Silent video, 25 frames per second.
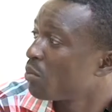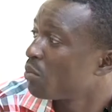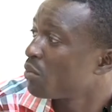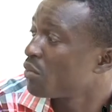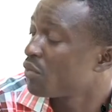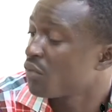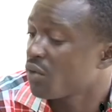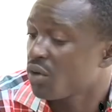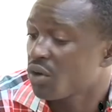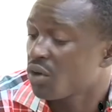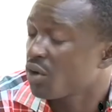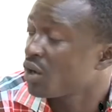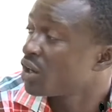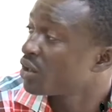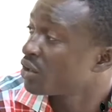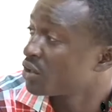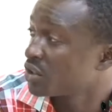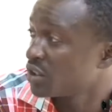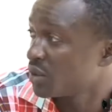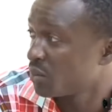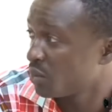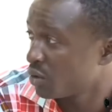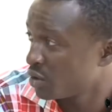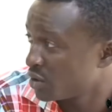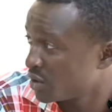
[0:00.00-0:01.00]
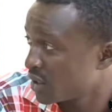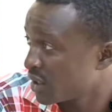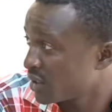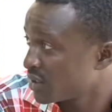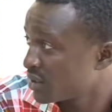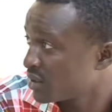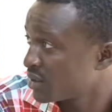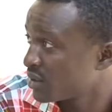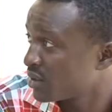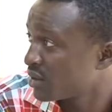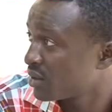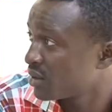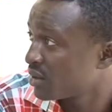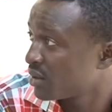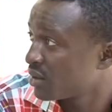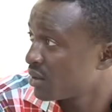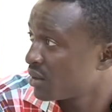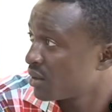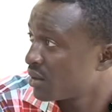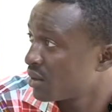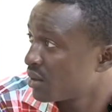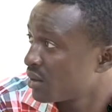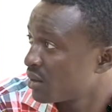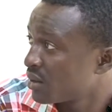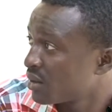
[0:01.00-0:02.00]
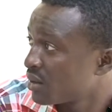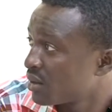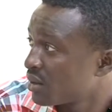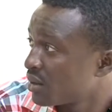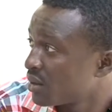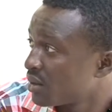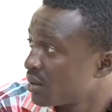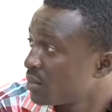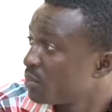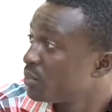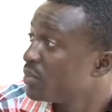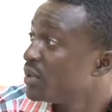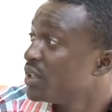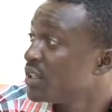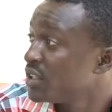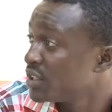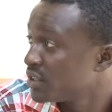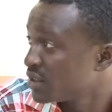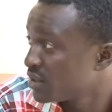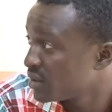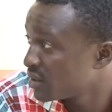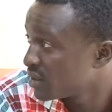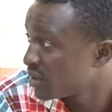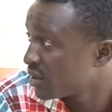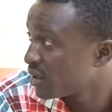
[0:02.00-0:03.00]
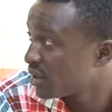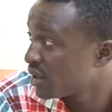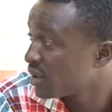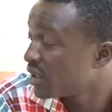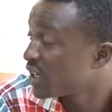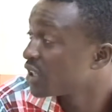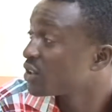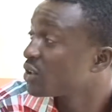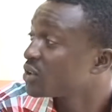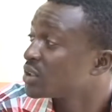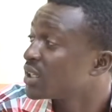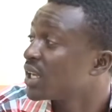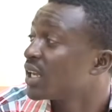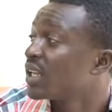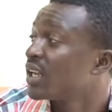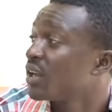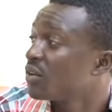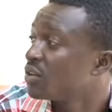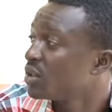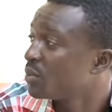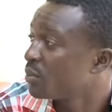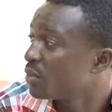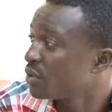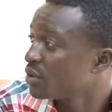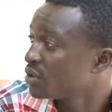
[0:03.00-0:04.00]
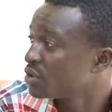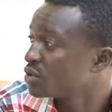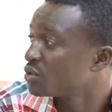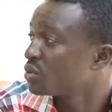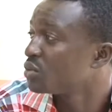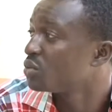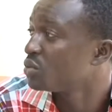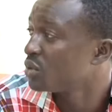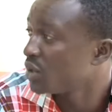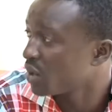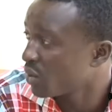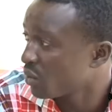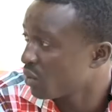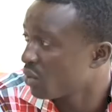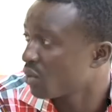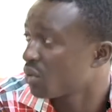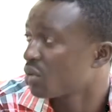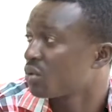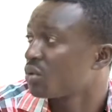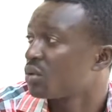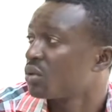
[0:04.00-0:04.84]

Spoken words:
before calling us the murderers. Please, let us allow the police to do their work.